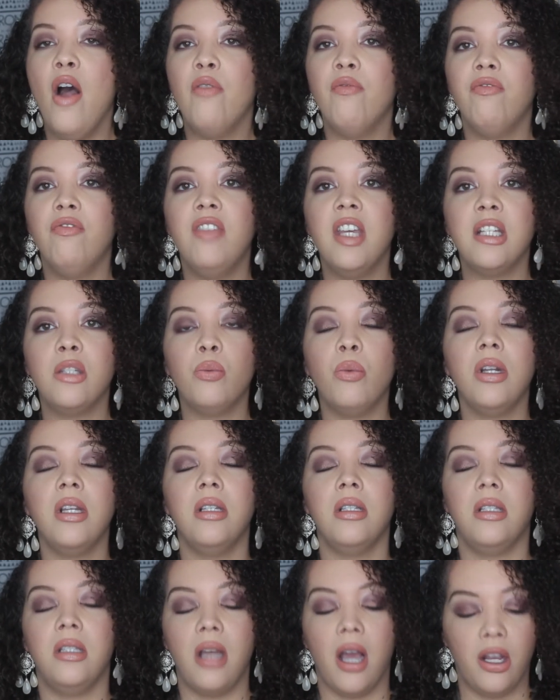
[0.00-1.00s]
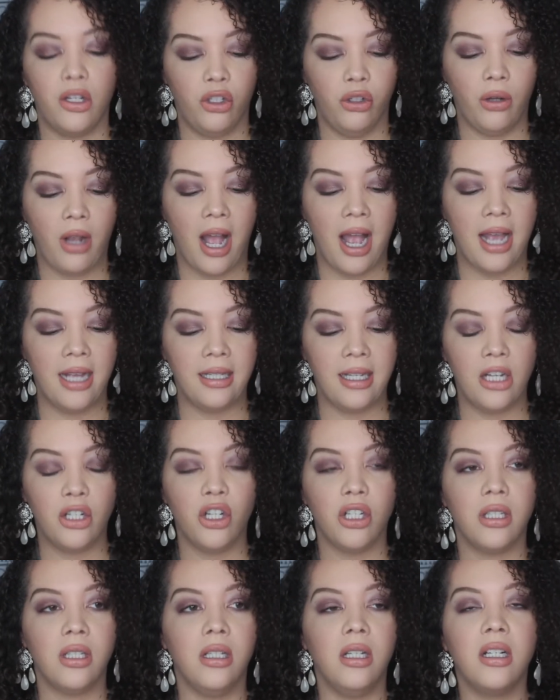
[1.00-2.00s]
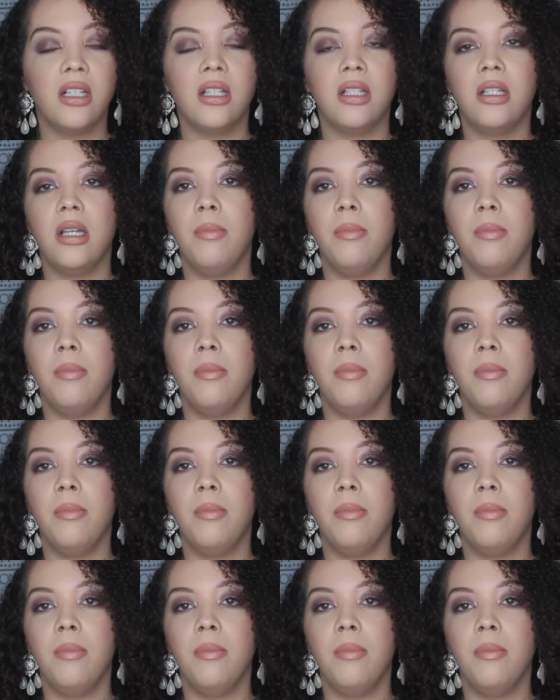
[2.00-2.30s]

This one does, you guys. It just looks,